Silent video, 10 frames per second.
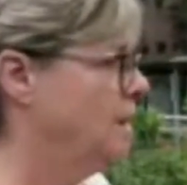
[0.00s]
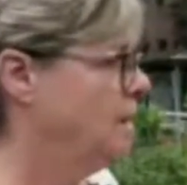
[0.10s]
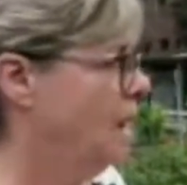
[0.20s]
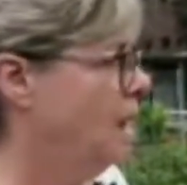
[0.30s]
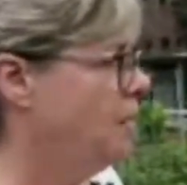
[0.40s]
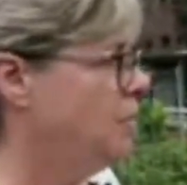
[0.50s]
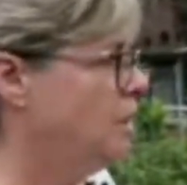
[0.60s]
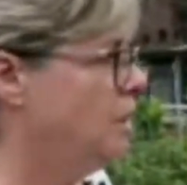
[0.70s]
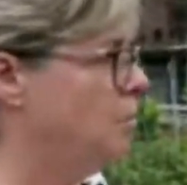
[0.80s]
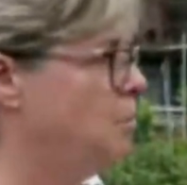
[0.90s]
Yeah, and
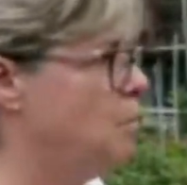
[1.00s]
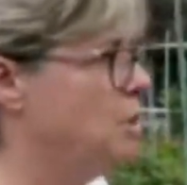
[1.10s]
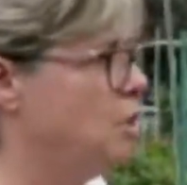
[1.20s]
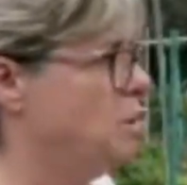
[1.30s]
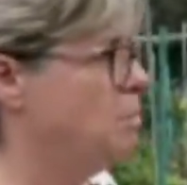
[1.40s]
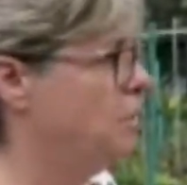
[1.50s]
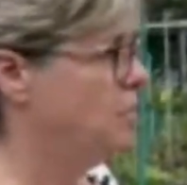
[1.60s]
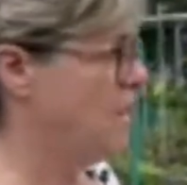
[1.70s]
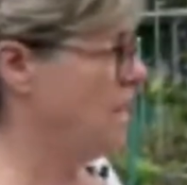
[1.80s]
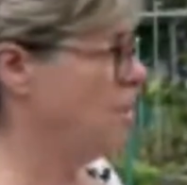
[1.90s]
after
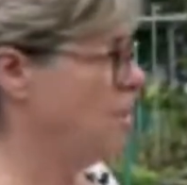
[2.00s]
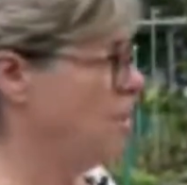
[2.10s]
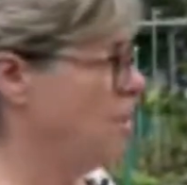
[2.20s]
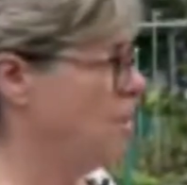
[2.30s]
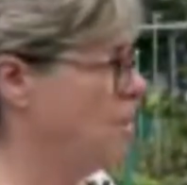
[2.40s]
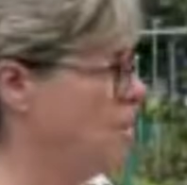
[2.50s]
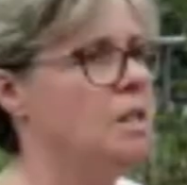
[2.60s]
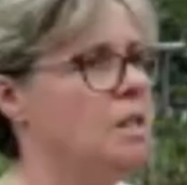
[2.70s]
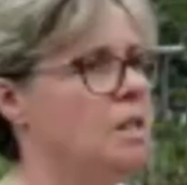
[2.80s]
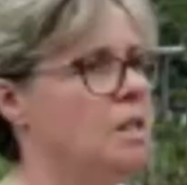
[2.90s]
membership of $10 a
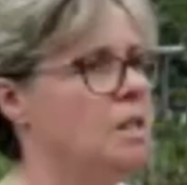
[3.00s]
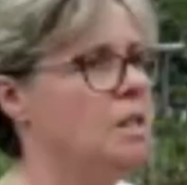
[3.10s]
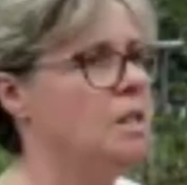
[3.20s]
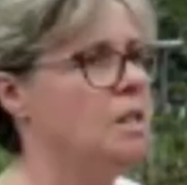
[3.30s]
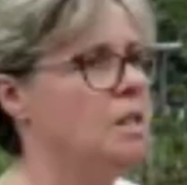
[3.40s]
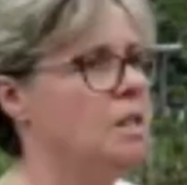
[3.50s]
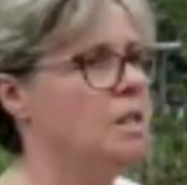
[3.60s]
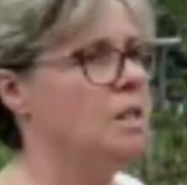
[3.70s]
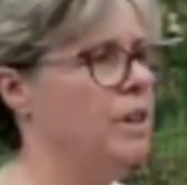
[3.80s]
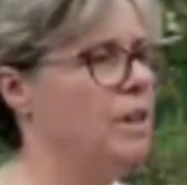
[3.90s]
year,
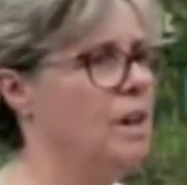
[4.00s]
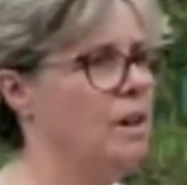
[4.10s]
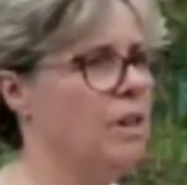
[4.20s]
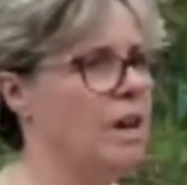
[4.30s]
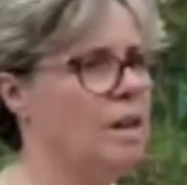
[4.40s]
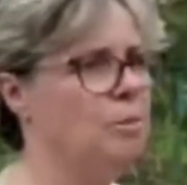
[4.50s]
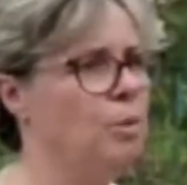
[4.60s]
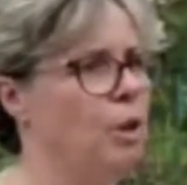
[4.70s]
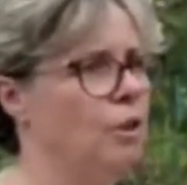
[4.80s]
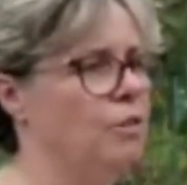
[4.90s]
we then have a
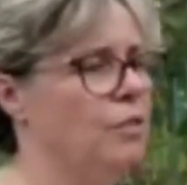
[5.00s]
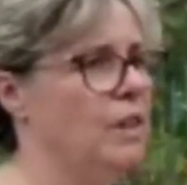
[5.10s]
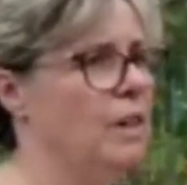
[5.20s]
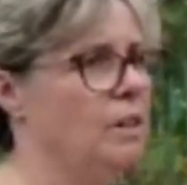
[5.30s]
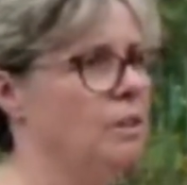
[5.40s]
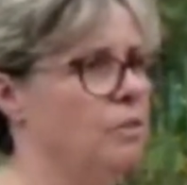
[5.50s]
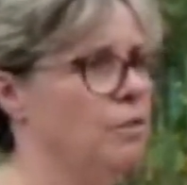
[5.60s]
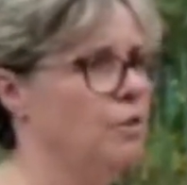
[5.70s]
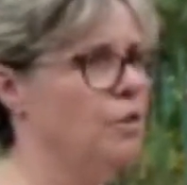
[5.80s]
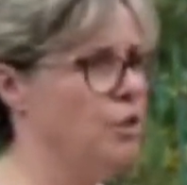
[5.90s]
garden plot fee
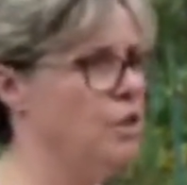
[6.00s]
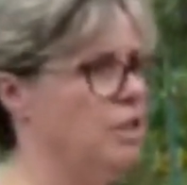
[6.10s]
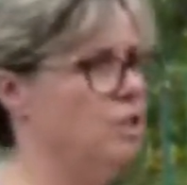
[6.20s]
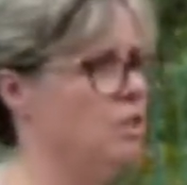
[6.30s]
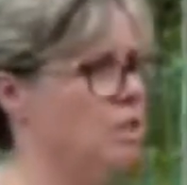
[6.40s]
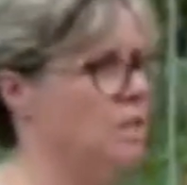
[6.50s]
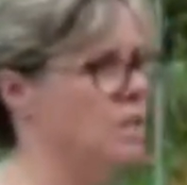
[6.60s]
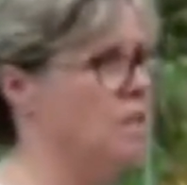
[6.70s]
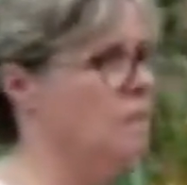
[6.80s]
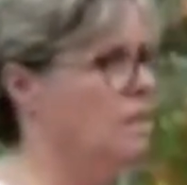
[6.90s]
of
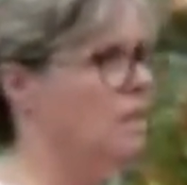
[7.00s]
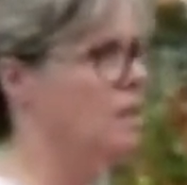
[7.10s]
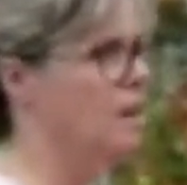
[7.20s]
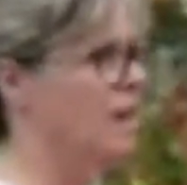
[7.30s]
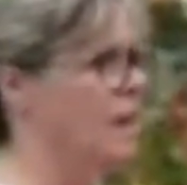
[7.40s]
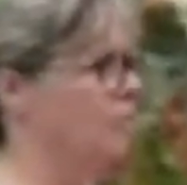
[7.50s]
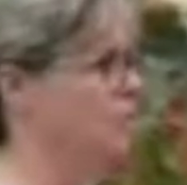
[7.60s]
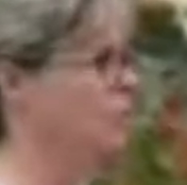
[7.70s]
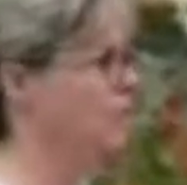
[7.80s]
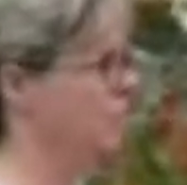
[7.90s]
$30 a year.
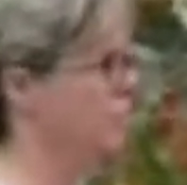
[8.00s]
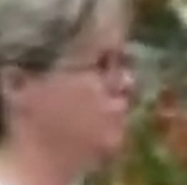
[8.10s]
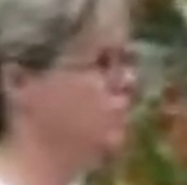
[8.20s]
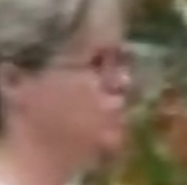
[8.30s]
And for that